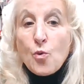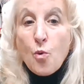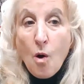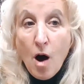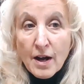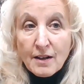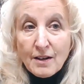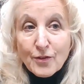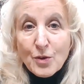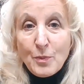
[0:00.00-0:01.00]

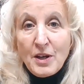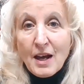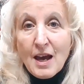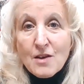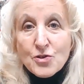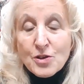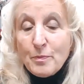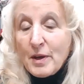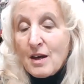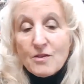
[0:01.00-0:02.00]
quantity of
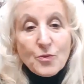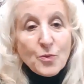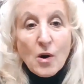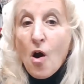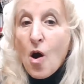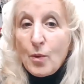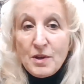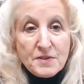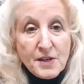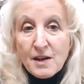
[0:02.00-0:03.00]
communication, because we're always
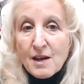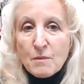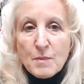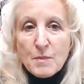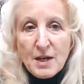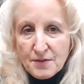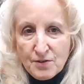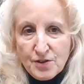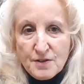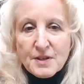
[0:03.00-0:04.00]
sending messages,
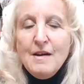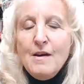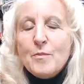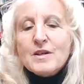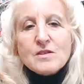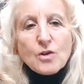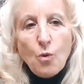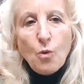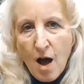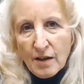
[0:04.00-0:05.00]
but it's the
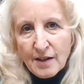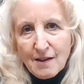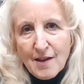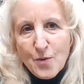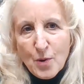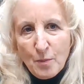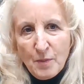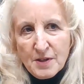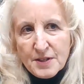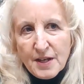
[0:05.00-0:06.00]
quality that we're
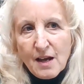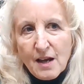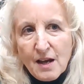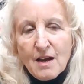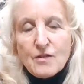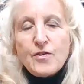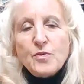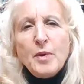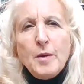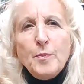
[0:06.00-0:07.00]
missing. And
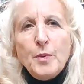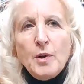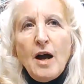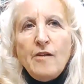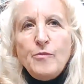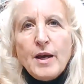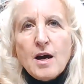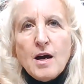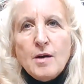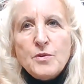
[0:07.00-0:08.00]
so people have
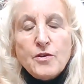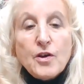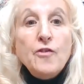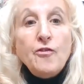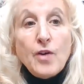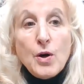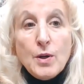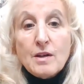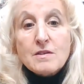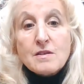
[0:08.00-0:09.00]
become so
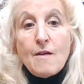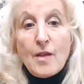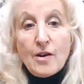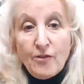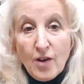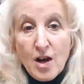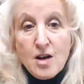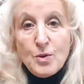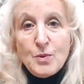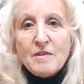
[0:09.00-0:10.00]
focused on their
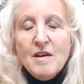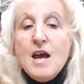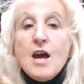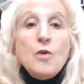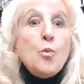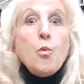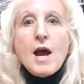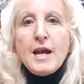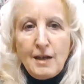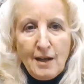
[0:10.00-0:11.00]
phones and
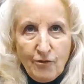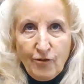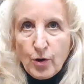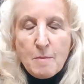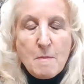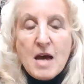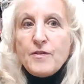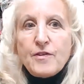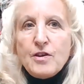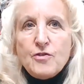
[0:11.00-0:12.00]
waiting for a
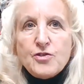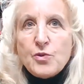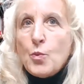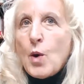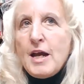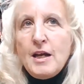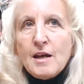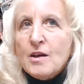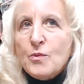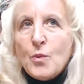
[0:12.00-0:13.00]
message and
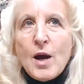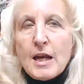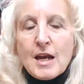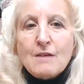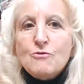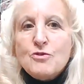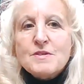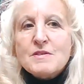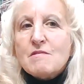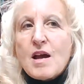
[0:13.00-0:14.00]
waiting,
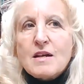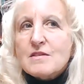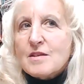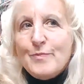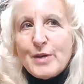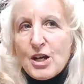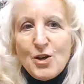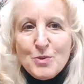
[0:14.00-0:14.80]
just like somebody who was